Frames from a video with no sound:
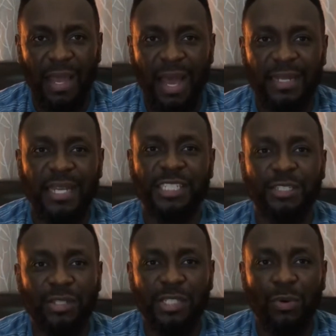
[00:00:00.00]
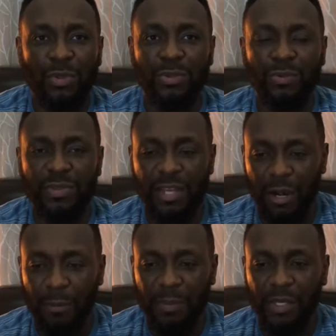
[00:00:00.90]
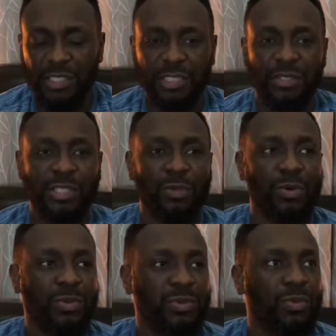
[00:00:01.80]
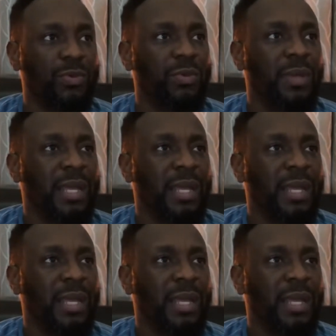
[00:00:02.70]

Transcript: And then she doesn't go through therapy, and she doesn't go through